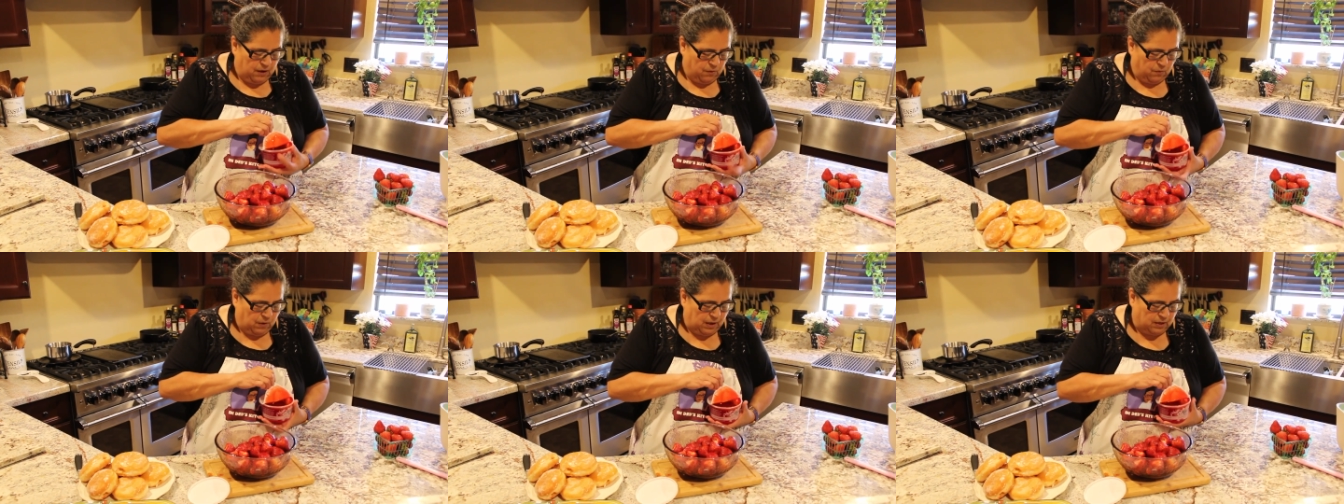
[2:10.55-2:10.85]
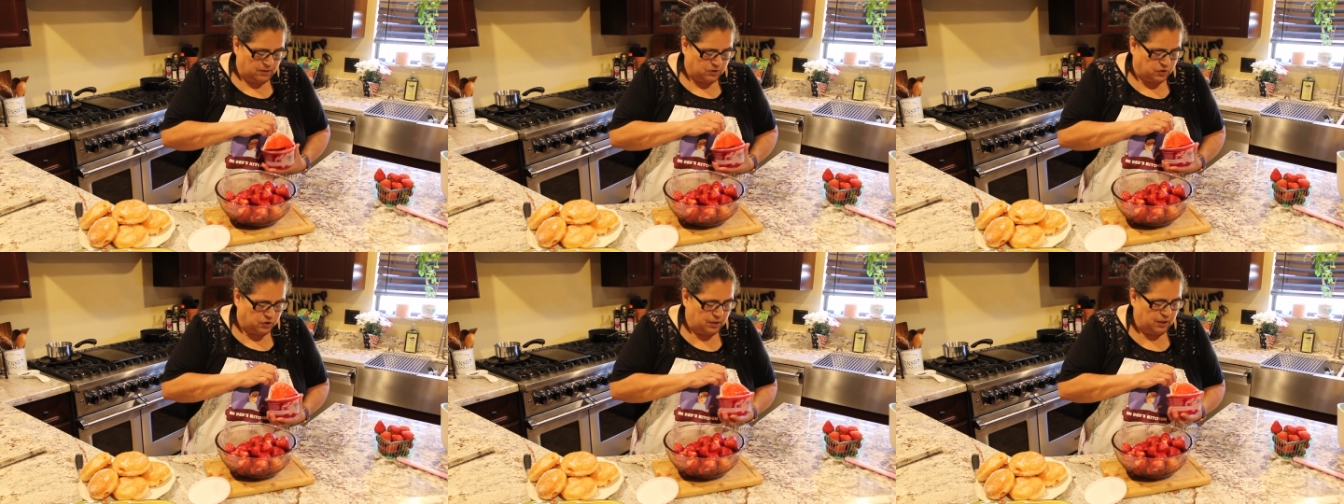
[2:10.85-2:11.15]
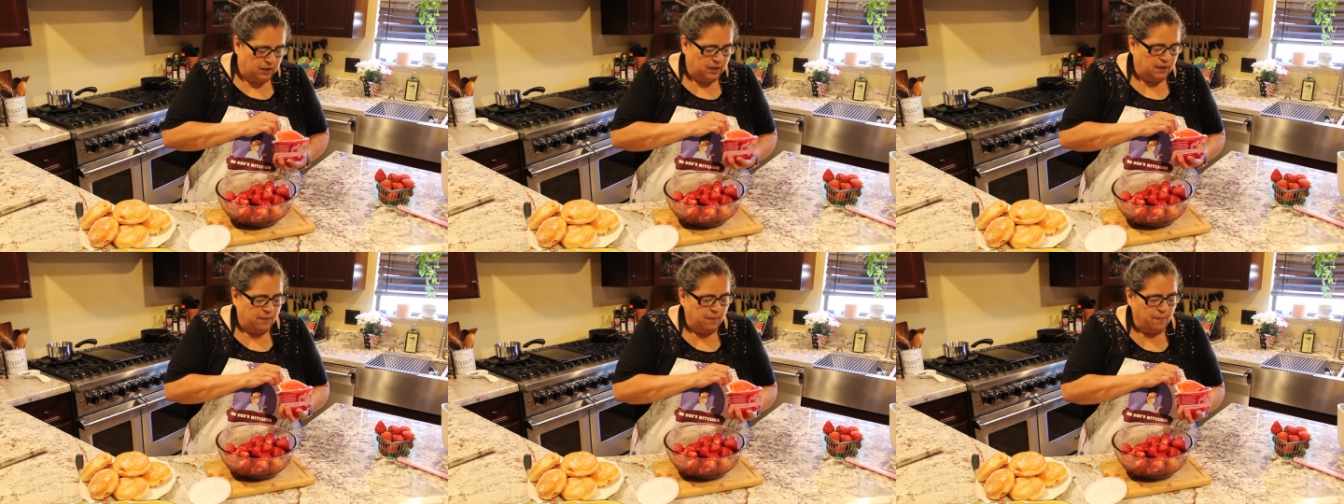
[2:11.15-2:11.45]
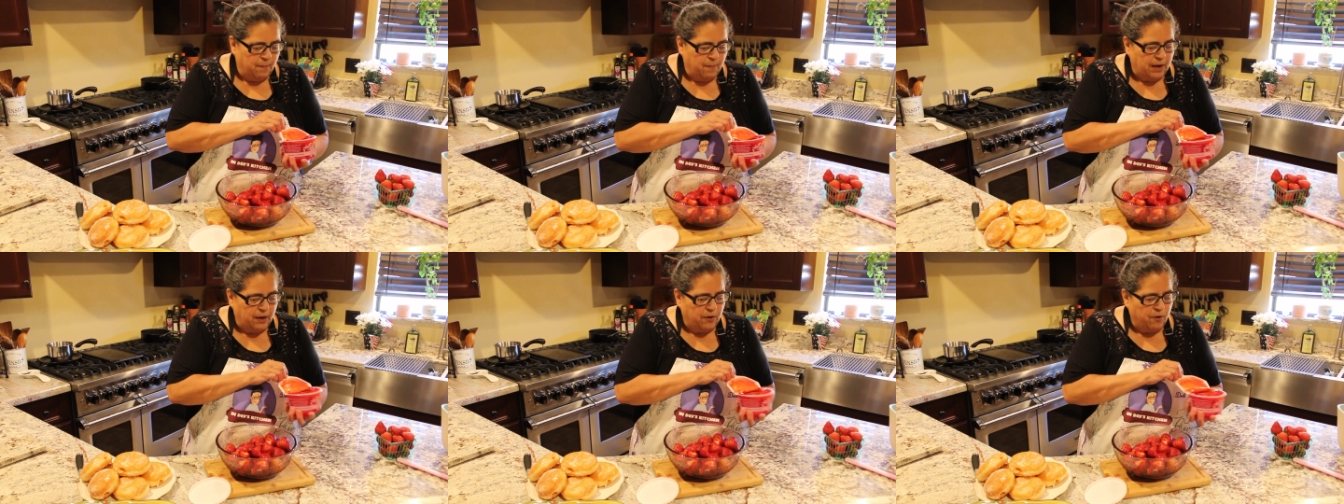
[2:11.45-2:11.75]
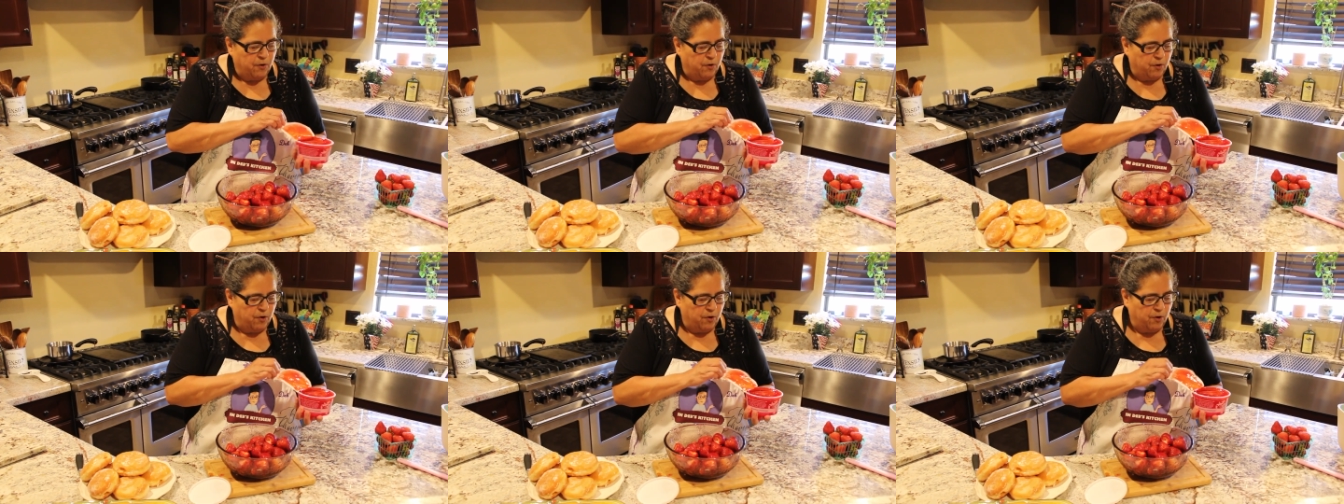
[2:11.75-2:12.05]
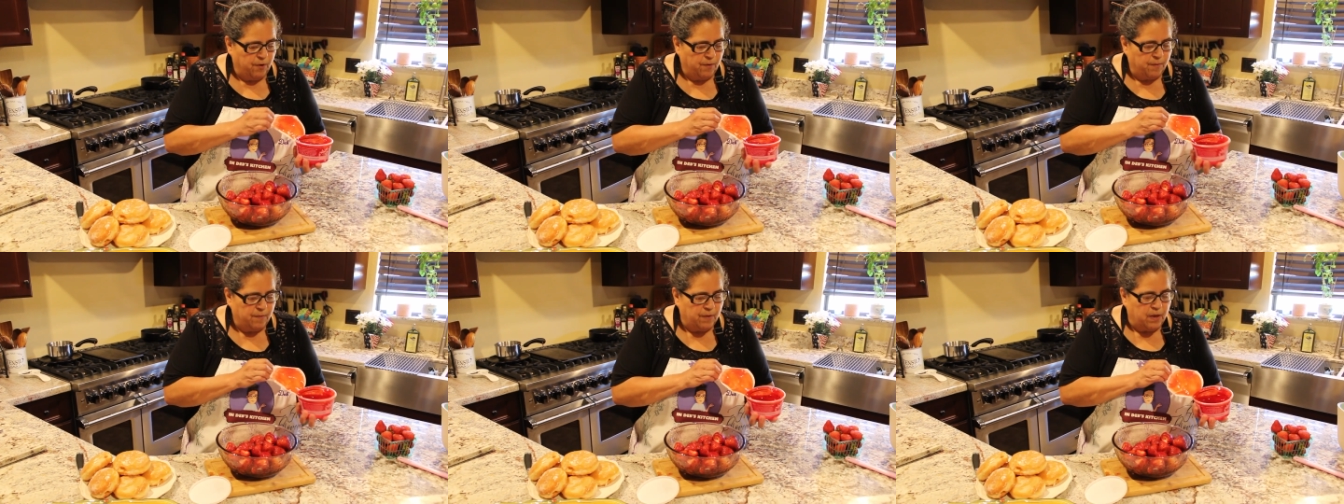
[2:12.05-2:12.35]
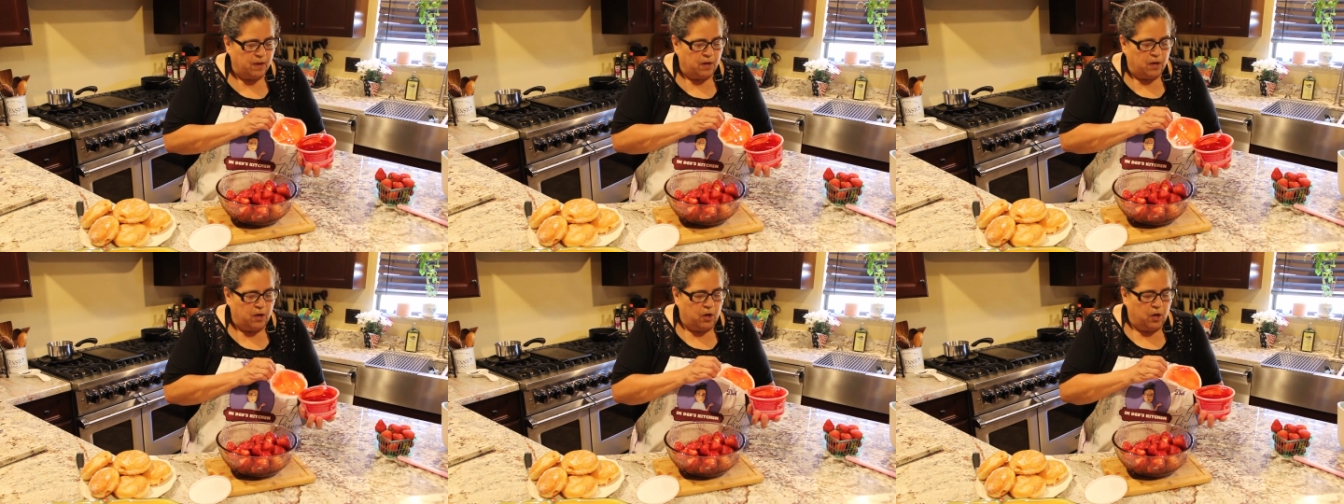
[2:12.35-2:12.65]
while she made her
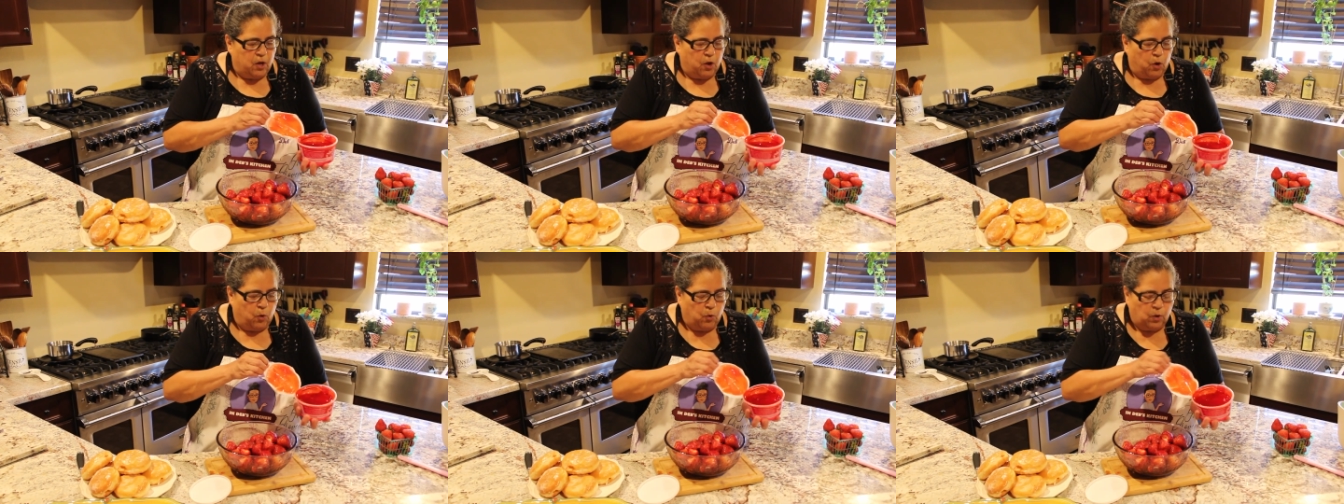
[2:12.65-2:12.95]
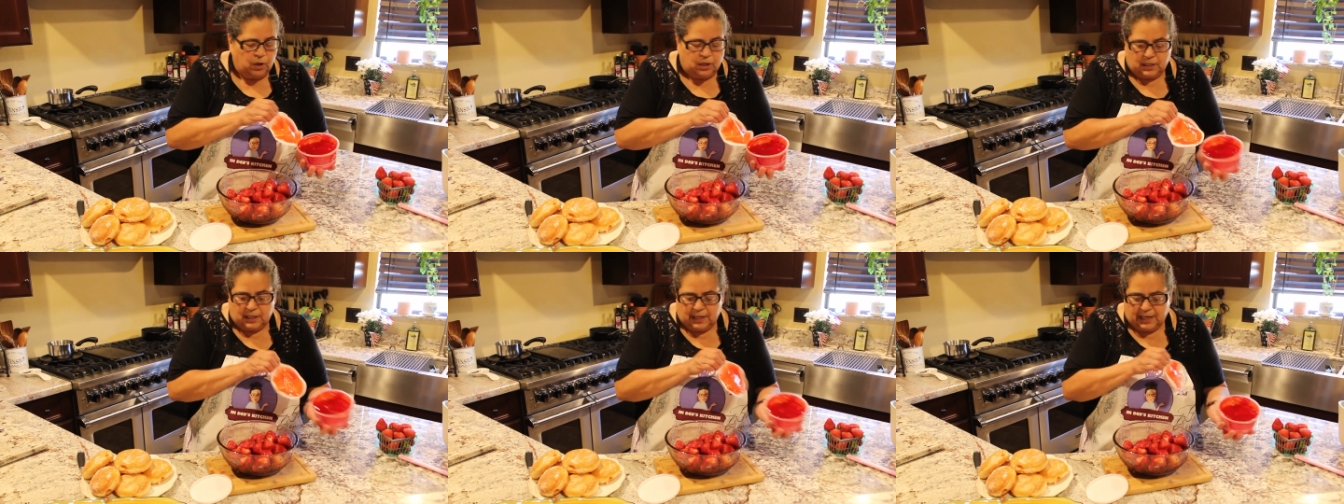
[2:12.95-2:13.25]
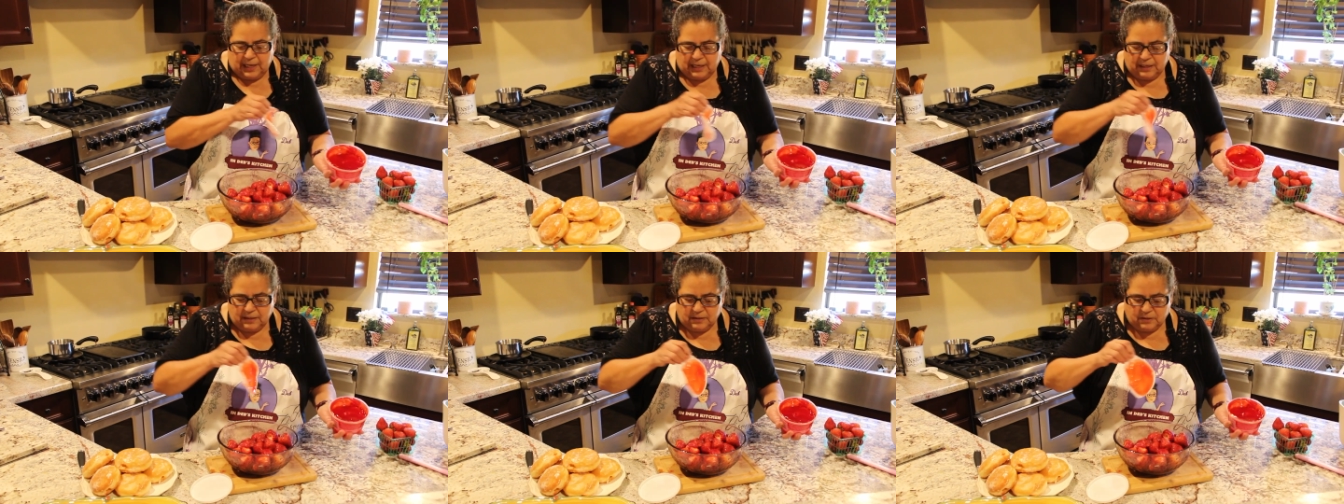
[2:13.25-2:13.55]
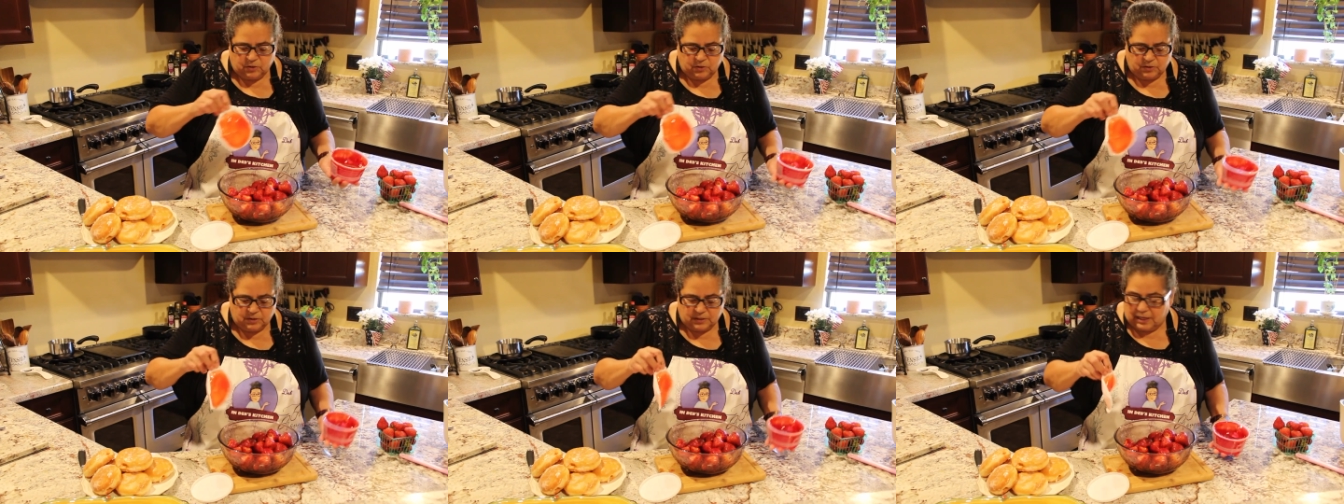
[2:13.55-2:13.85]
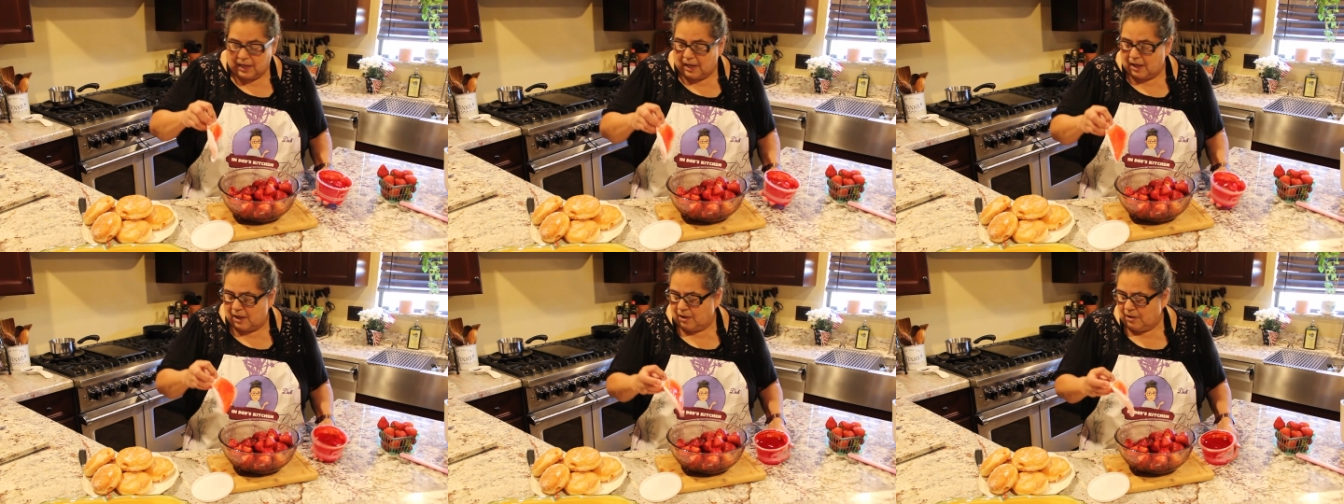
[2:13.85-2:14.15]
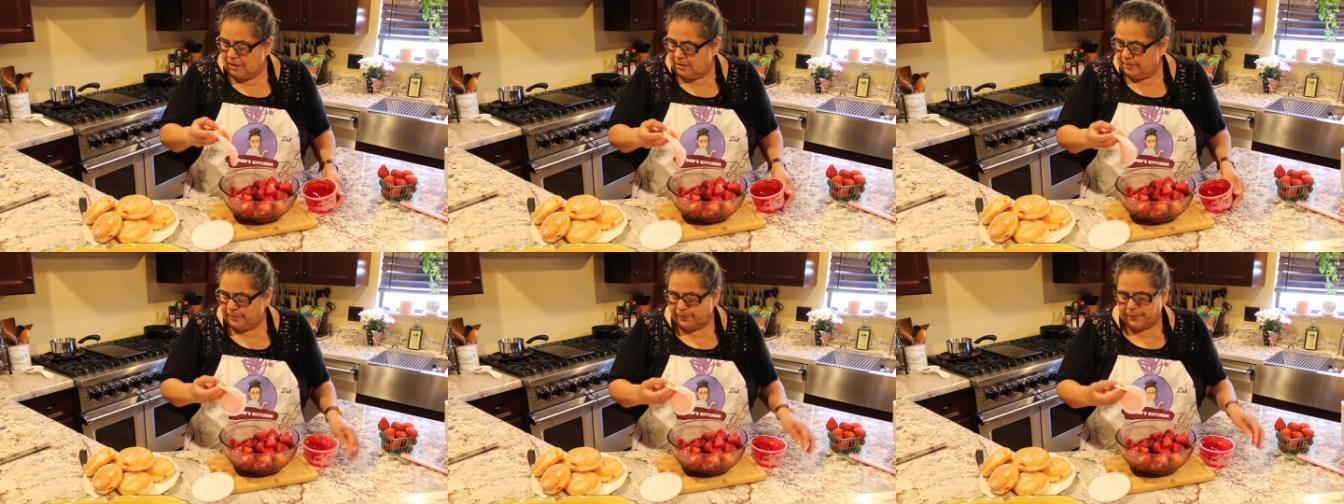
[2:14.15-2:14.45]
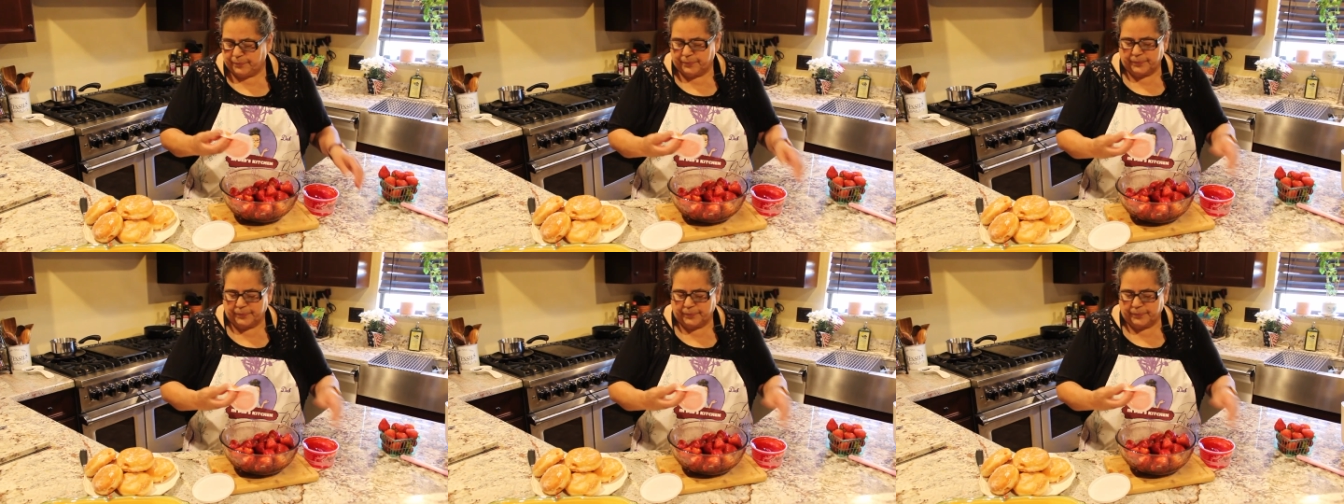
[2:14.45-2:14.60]
own glaze to sell.